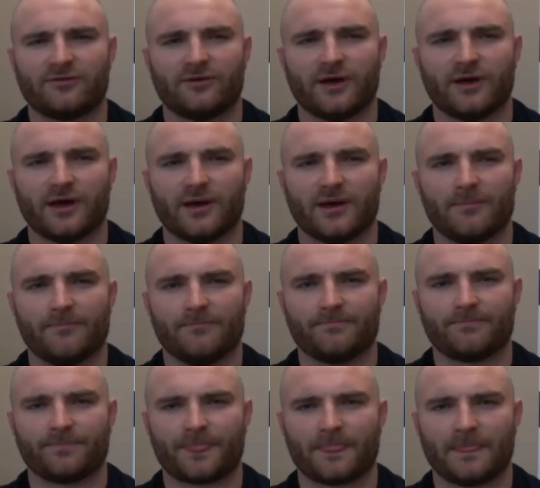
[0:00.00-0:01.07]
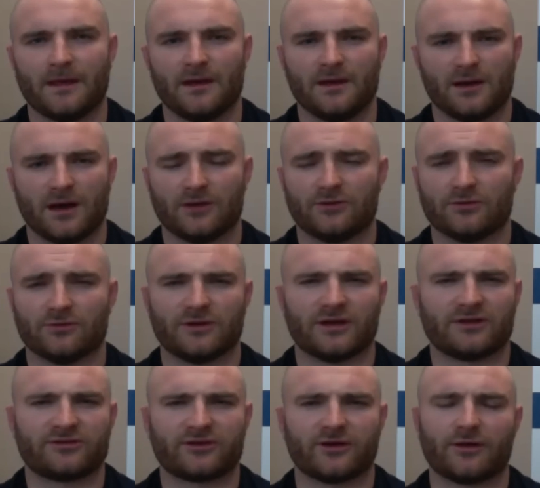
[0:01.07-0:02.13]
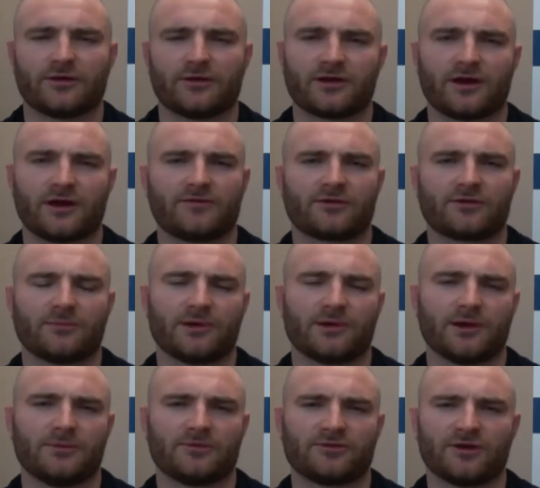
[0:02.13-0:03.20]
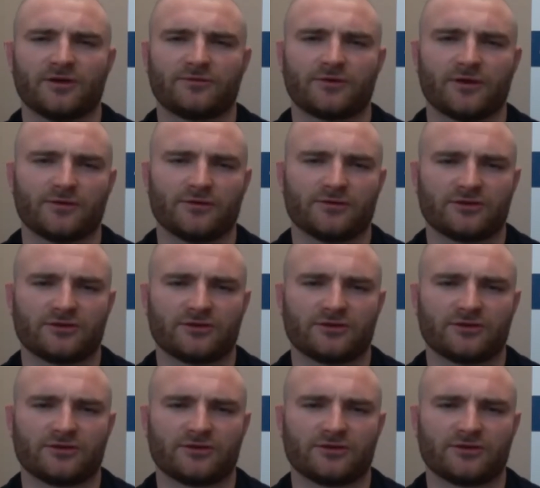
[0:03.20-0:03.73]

I don't necessarily think I have to compare myself to others.